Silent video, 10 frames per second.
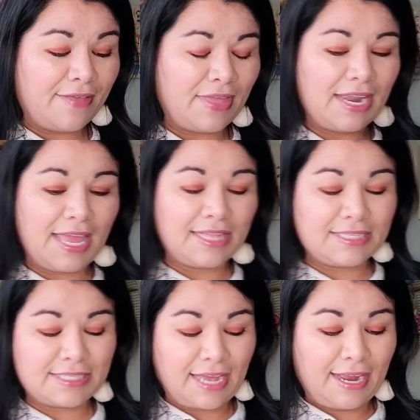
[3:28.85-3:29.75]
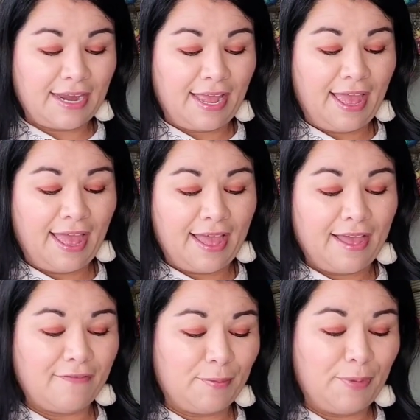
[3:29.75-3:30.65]
And then inside I
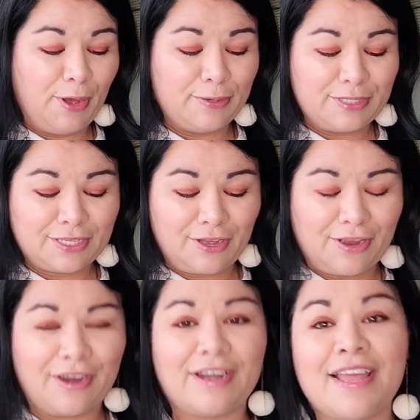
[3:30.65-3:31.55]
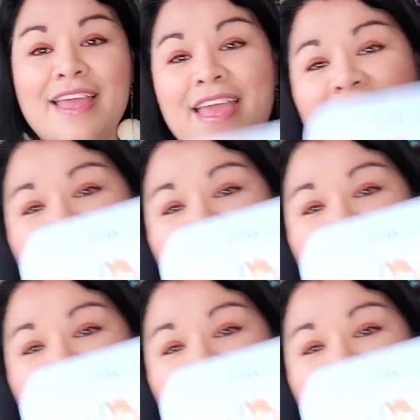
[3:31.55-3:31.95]
have a postcard